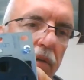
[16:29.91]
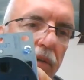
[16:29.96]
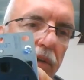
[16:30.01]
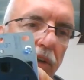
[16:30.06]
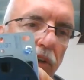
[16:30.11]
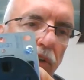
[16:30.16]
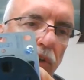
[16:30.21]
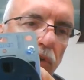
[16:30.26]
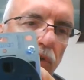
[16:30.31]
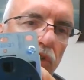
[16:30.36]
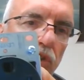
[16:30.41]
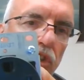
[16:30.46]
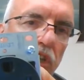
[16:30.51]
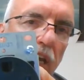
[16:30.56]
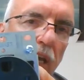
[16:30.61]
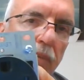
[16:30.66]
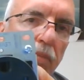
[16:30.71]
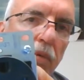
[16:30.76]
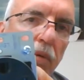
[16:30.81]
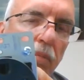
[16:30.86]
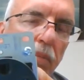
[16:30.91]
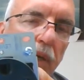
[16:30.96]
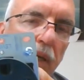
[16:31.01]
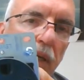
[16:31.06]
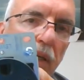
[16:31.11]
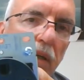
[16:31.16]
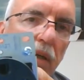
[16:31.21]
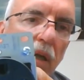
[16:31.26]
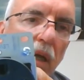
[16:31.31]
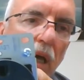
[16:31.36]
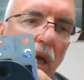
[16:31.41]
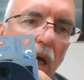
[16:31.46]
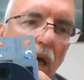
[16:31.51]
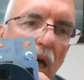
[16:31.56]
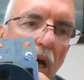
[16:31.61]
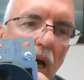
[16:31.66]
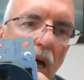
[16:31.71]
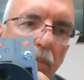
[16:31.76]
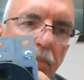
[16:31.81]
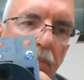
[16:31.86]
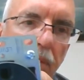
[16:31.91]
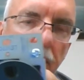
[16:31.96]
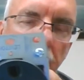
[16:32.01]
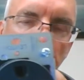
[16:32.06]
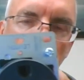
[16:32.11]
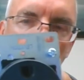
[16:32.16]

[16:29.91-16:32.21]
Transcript: the U-shaped pin, up,